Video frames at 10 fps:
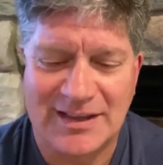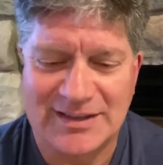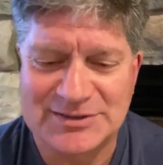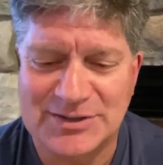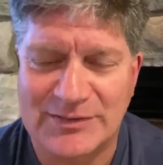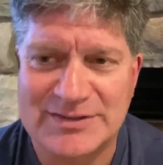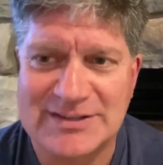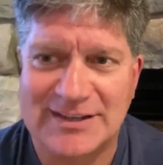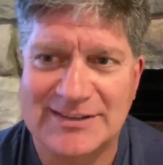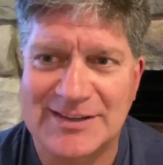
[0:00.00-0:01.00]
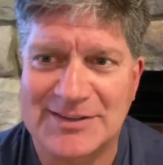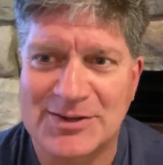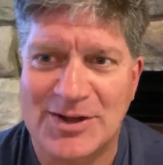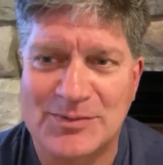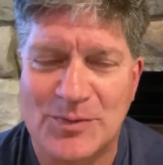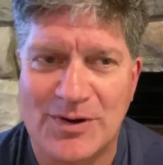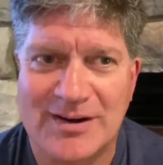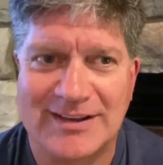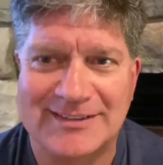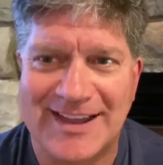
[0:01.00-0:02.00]
service in the Gulf
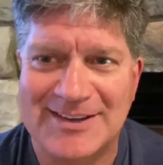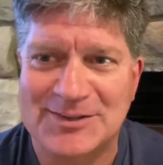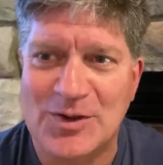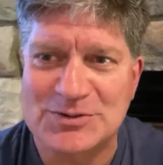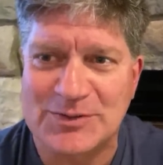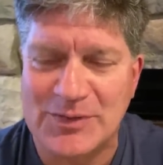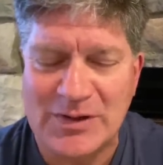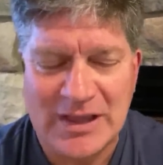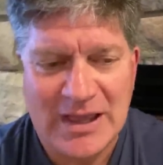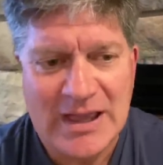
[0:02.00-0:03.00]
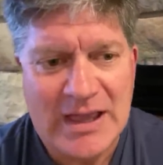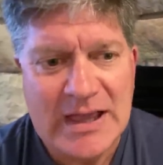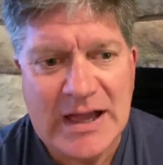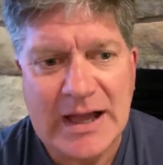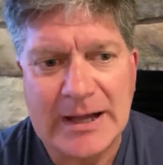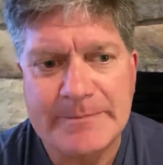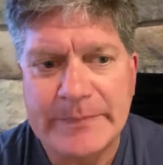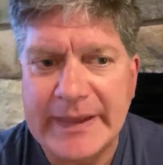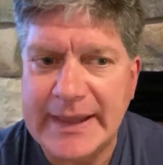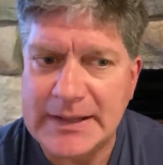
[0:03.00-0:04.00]
War and Kosovo.
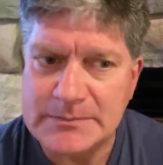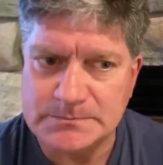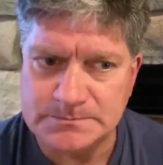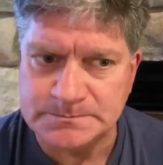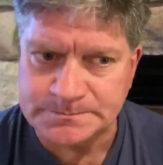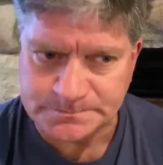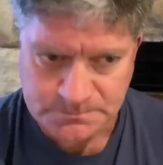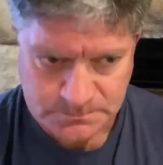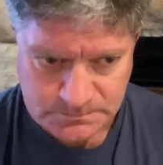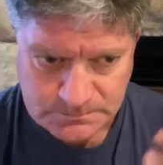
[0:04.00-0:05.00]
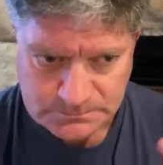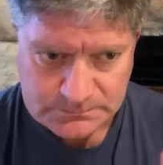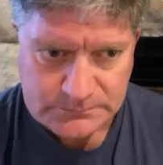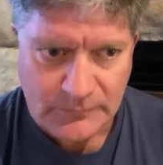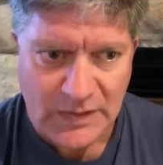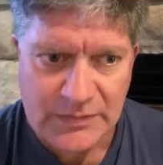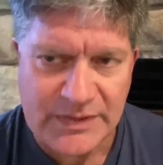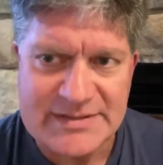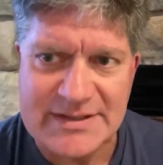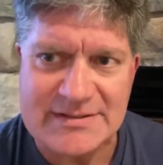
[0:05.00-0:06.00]
And
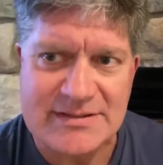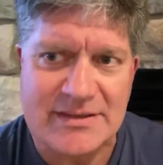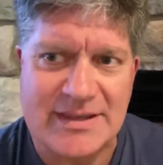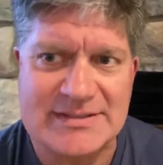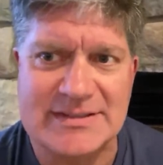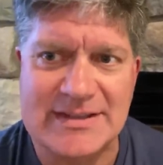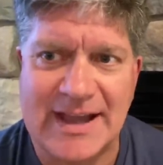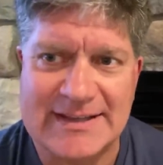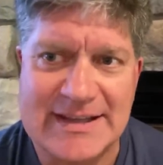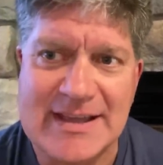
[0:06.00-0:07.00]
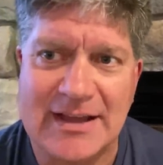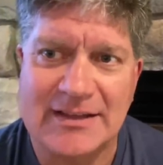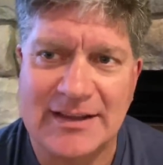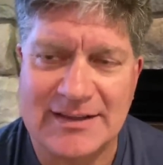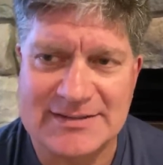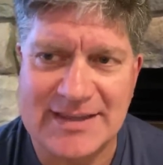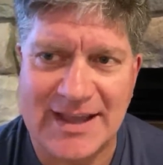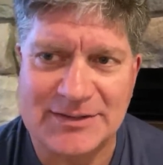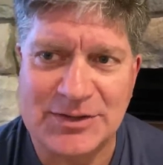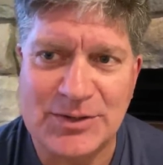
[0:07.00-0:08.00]
this is the idea, is
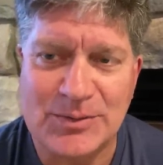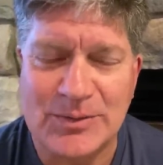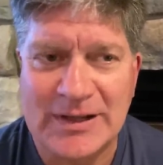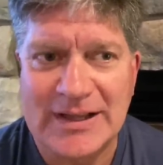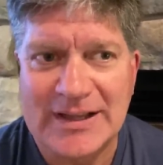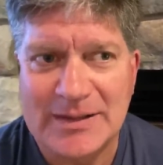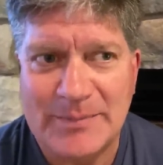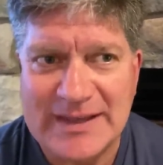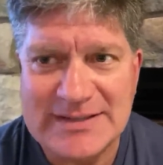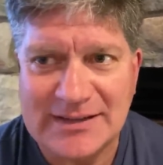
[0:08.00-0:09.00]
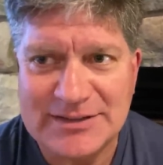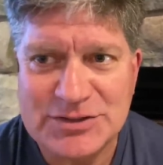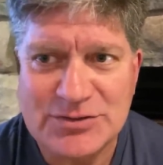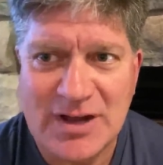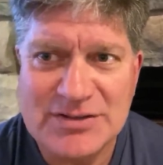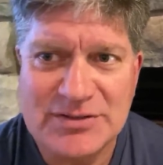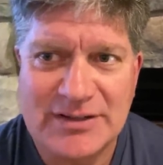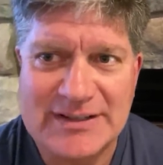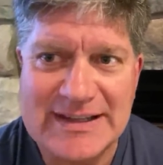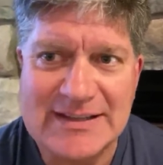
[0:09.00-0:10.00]
that you basically structure
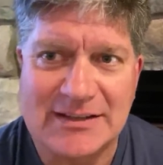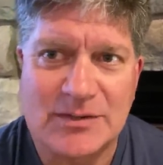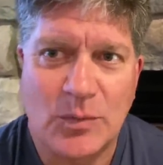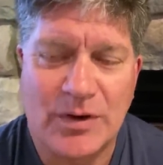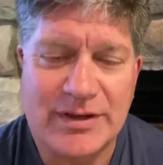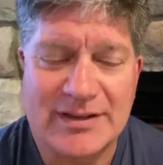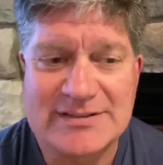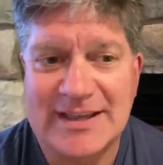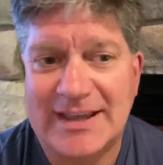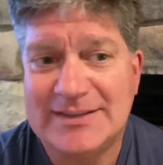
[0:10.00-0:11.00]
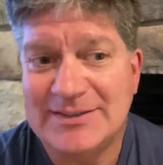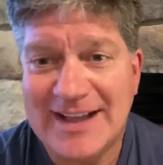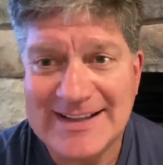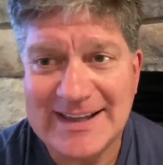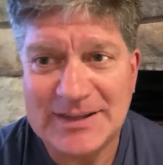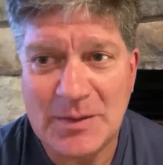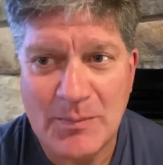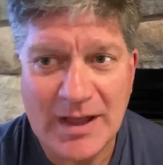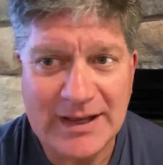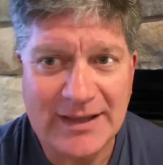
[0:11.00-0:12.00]
a deal where you can say, you're not getting the
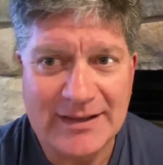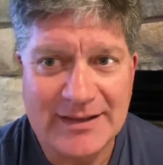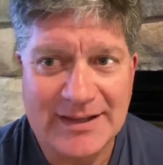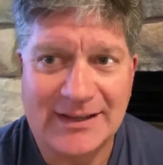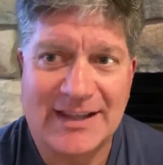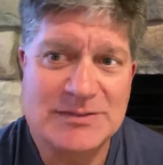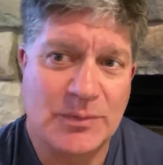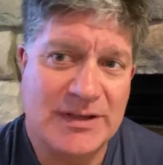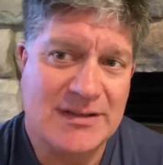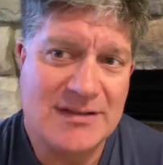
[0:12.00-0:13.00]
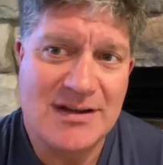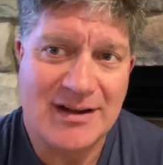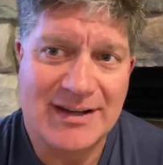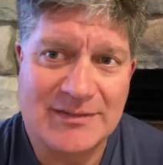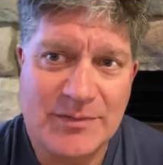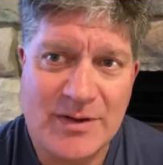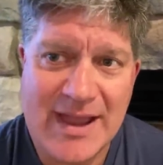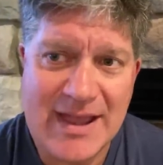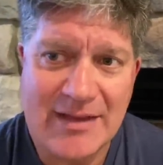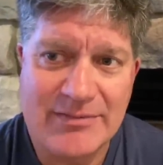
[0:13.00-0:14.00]
money unless we are in for
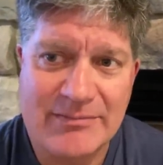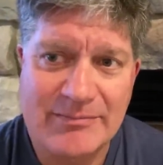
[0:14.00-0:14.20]
half.